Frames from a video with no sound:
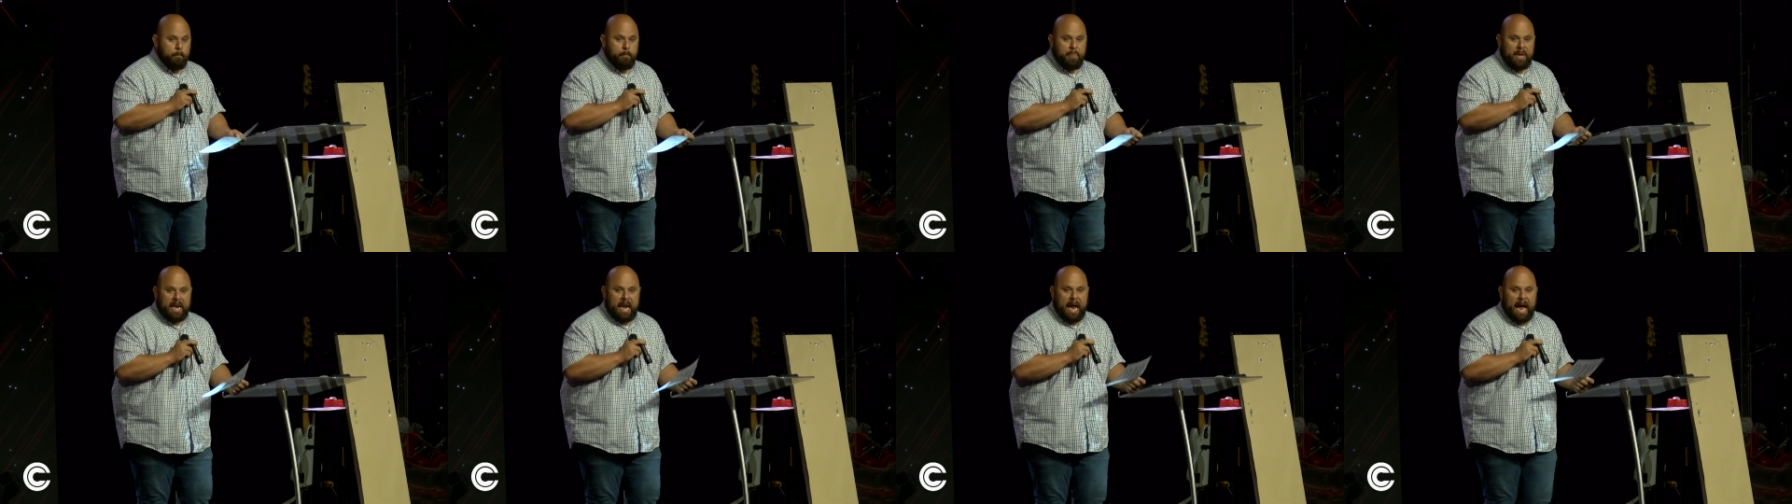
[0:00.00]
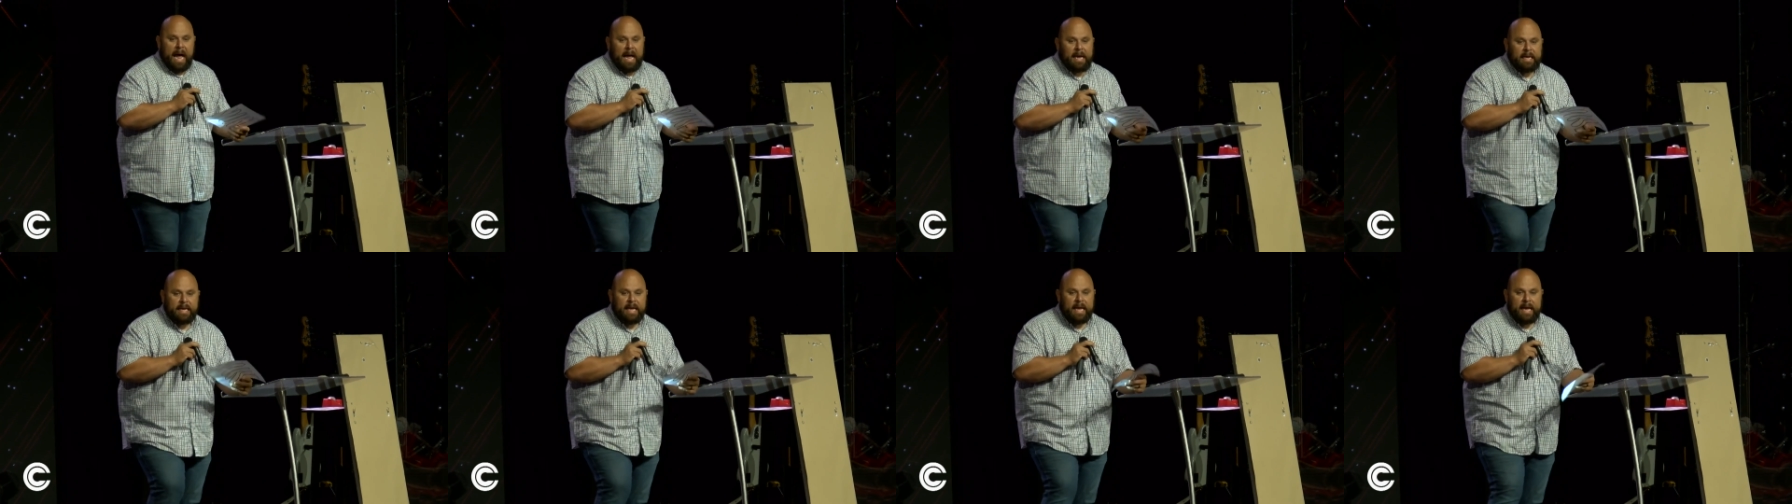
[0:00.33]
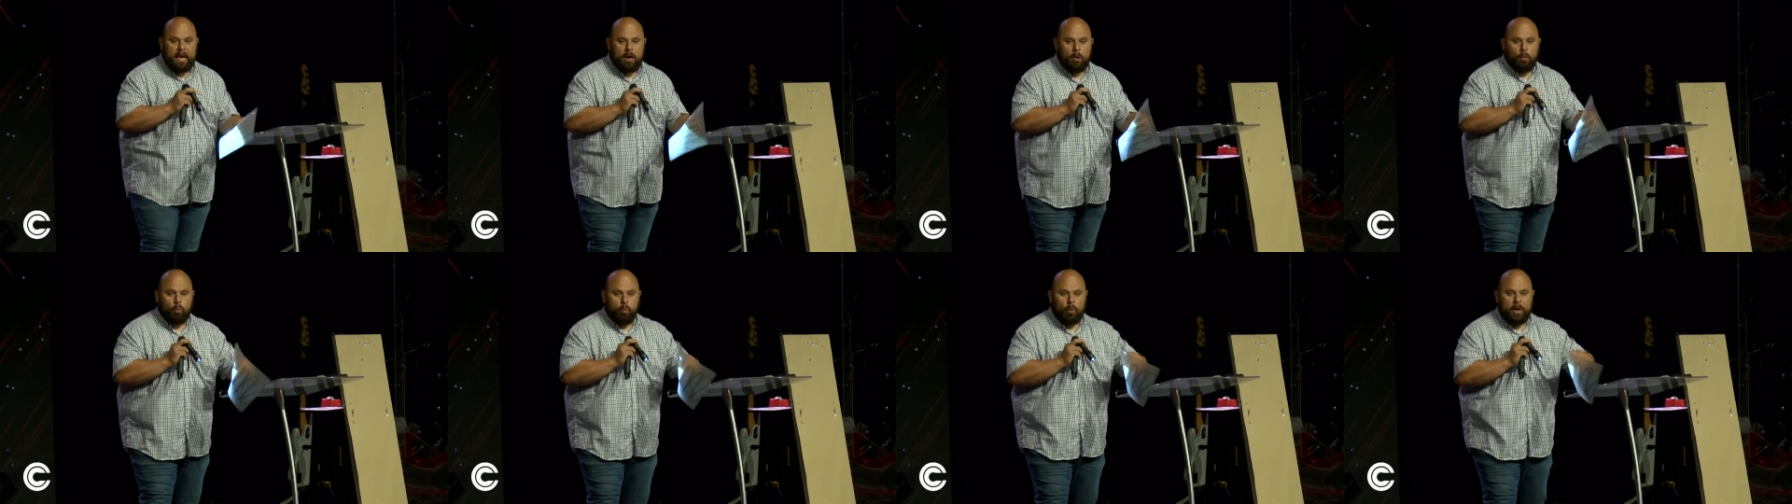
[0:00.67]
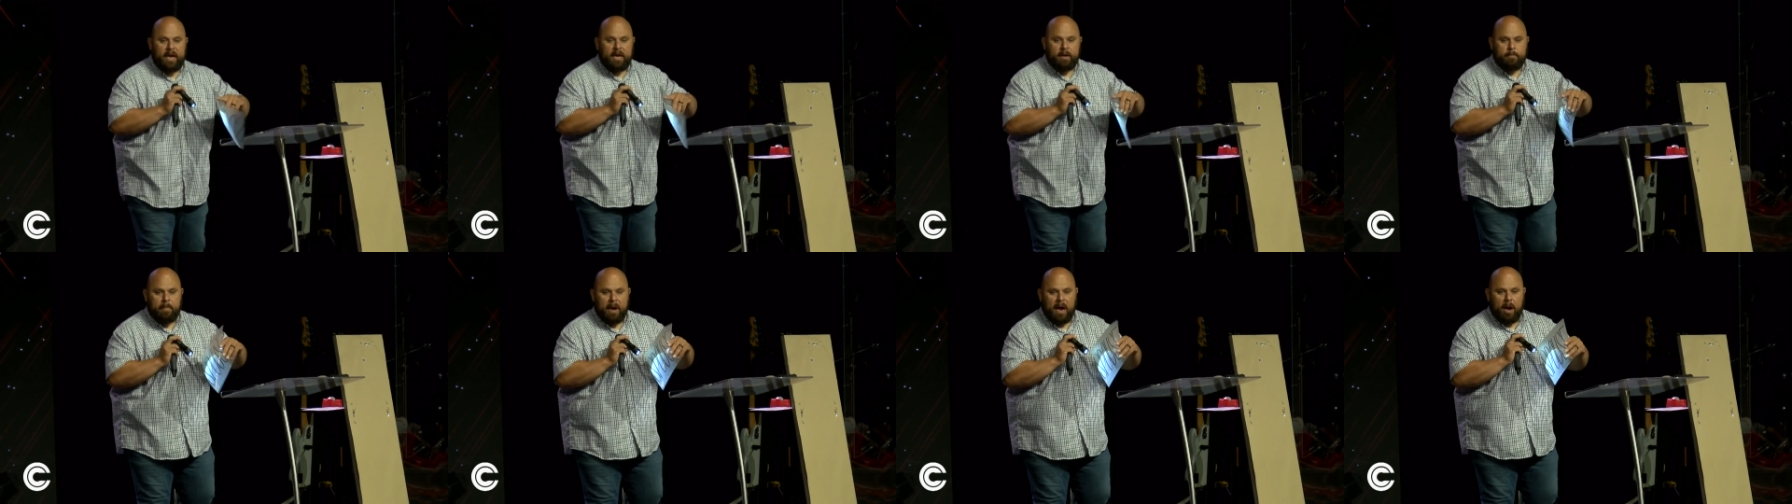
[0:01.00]
but I can't
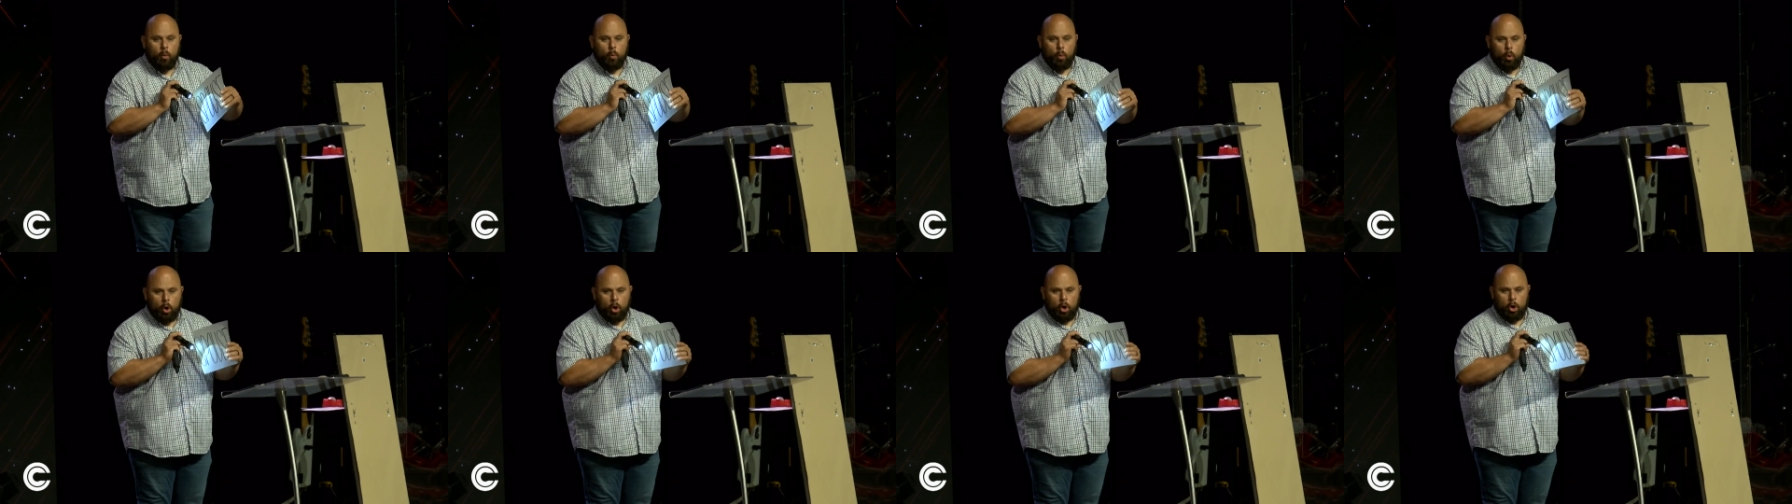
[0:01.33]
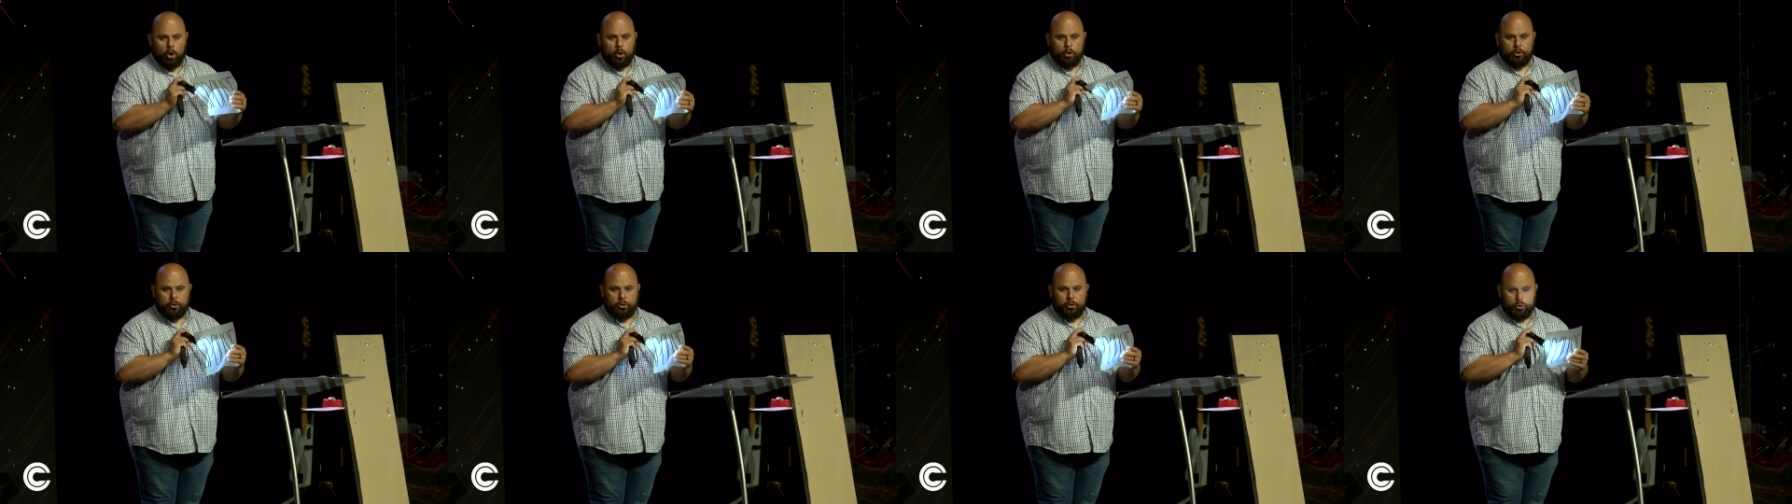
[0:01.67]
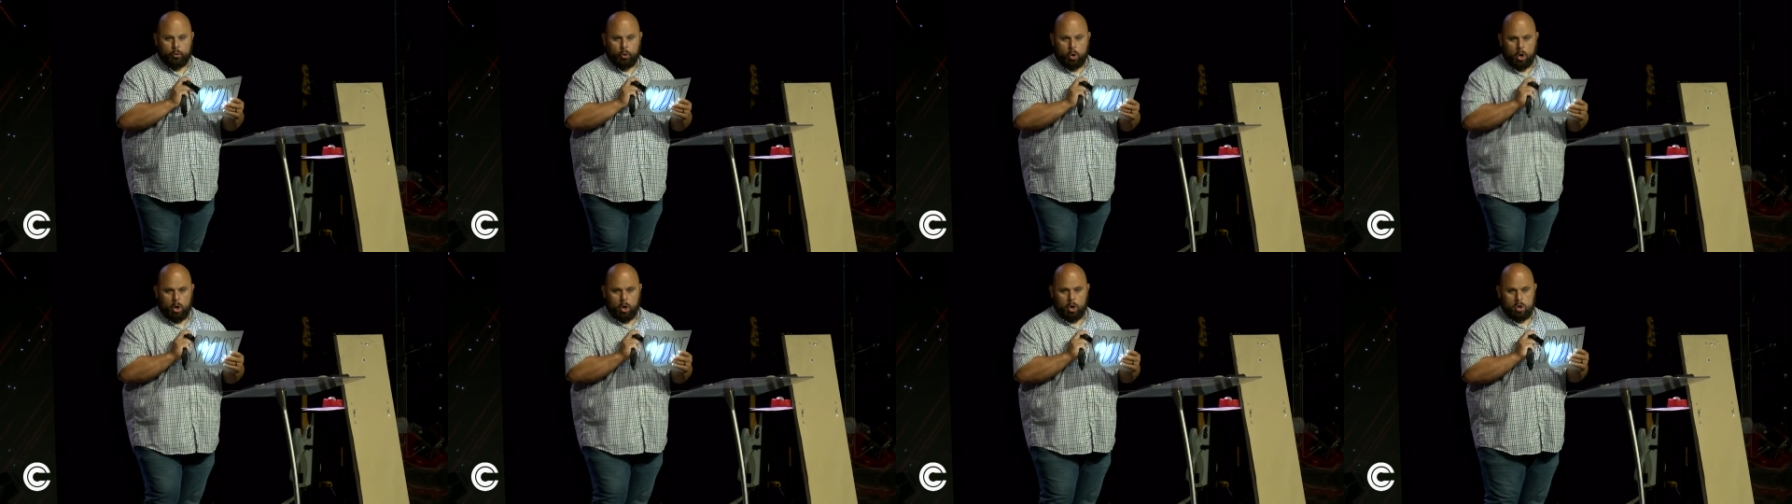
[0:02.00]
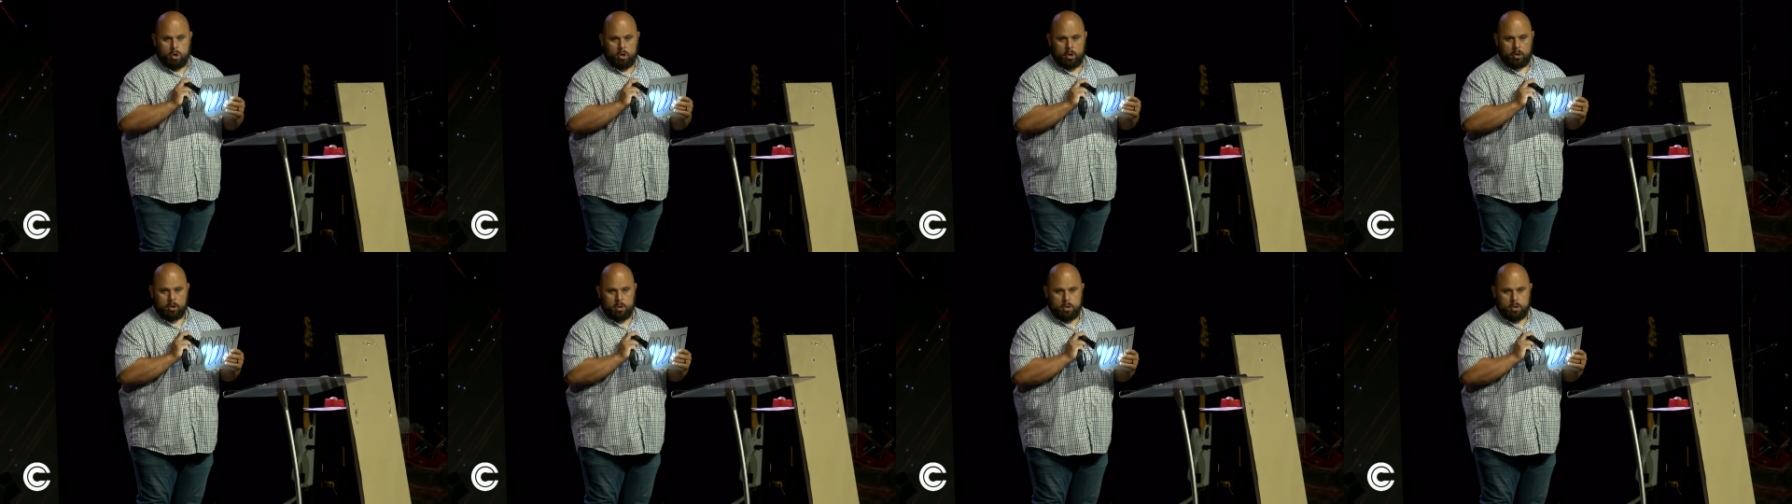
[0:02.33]
read my word through her.